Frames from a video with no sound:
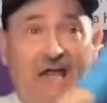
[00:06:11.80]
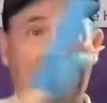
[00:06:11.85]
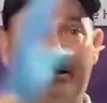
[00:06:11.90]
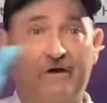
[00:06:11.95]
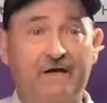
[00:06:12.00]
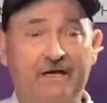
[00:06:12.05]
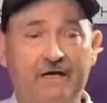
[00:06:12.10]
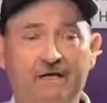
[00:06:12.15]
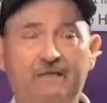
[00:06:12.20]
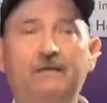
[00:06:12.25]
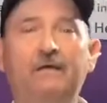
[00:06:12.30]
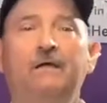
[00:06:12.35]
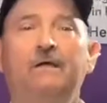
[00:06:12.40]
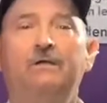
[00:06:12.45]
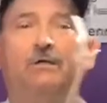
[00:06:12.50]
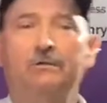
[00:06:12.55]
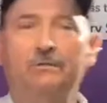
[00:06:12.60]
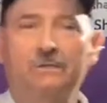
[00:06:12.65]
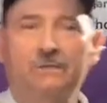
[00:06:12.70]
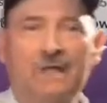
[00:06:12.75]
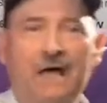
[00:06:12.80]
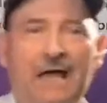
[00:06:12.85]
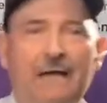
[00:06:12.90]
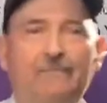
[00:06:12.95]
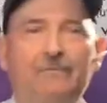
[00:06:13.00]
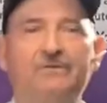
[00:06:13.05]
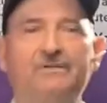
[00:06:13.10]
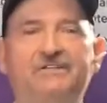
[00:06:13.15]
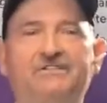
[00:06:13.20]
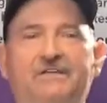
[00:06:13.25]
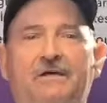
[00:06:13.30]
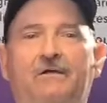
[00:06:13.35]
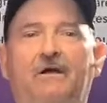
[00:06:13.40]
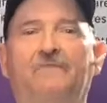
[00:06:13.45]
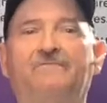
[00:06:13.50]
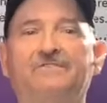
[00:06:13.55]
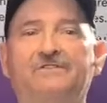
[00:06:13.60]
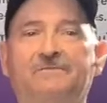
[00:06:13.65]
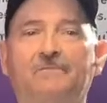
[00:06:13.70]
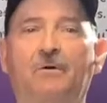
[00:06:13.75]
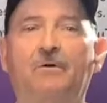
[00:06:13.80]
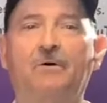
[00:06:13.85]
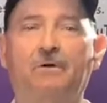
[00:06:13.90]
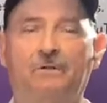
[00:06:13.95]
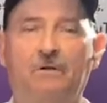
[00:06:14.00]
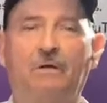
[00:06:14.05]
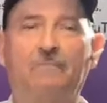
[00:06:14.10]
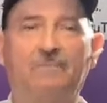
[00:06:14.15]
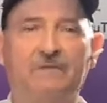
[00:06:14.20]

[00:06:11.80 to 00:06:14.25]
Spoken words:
area, you're liable to set off a smoke alarm.